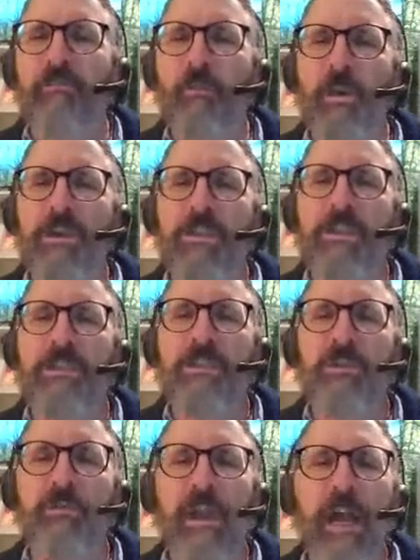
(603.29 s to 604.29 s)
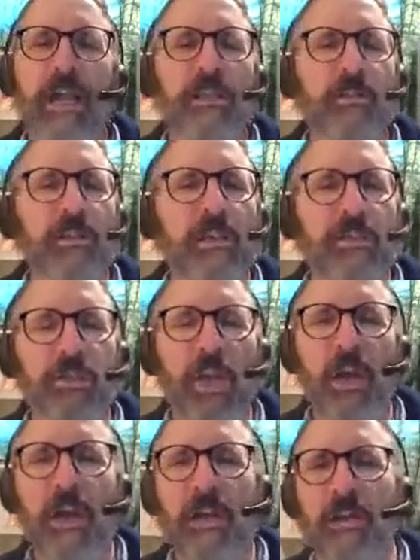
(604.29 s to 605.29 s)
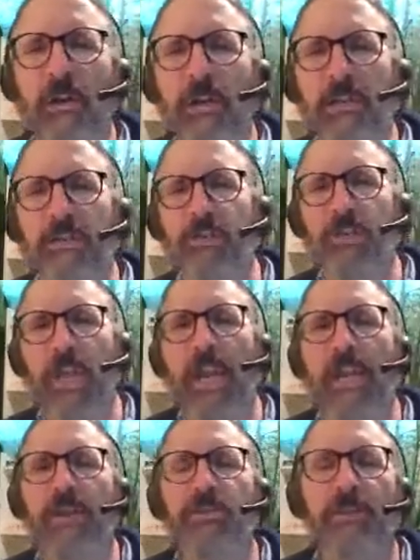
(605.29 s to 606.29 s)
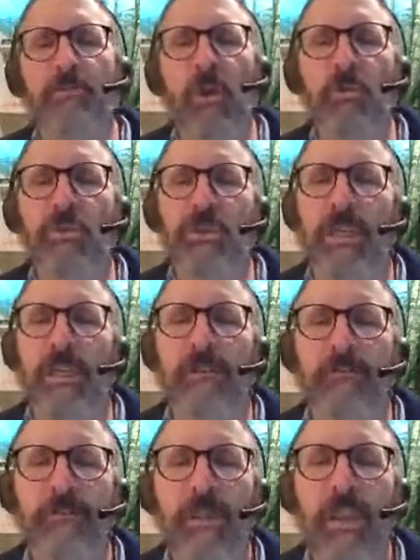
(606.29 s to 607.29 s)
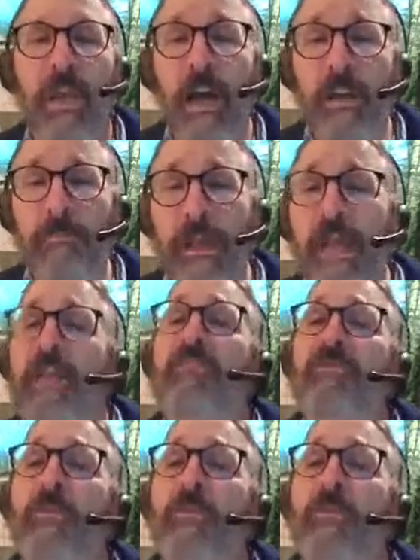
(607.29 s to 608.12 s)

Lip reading: forces do not cause change in motion. Unbalanced